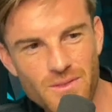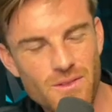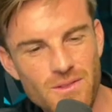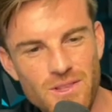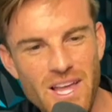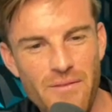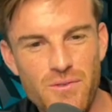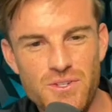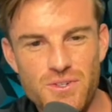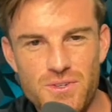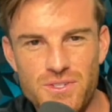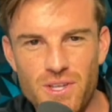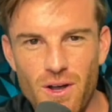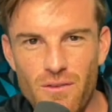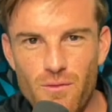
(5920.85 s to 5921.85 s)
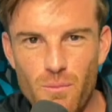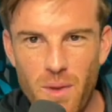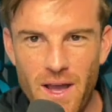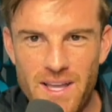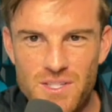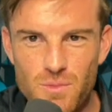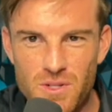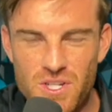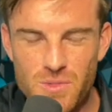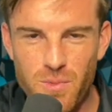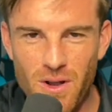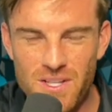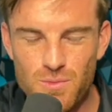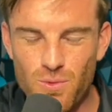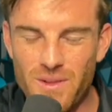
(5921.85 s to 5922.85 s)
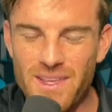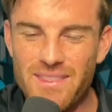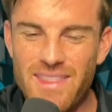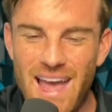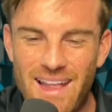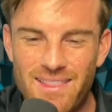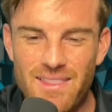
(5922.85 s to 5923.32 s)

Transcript: leverage yourself buy as much as possible like that